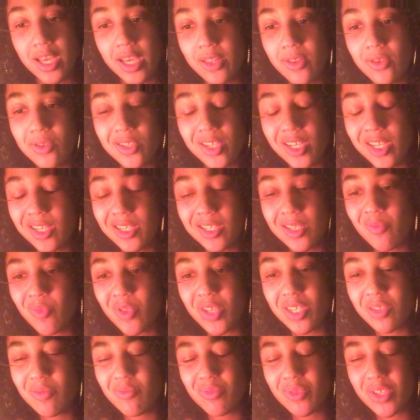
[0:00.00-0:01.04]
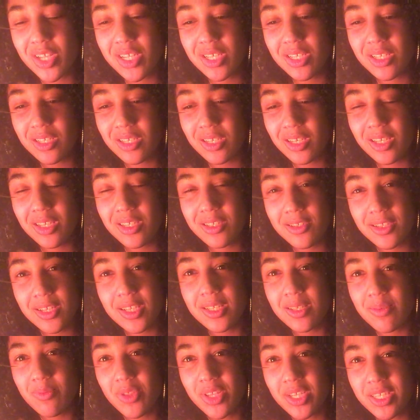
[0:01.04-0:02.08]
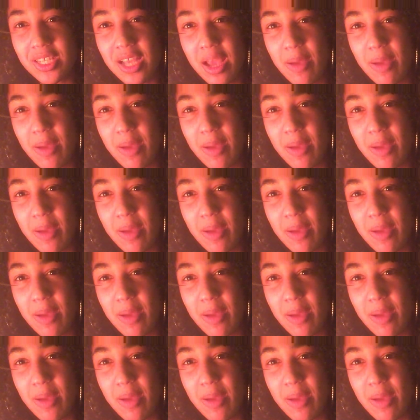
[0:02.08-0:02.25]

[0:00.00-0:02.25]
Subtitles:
looks like it's something, it's like something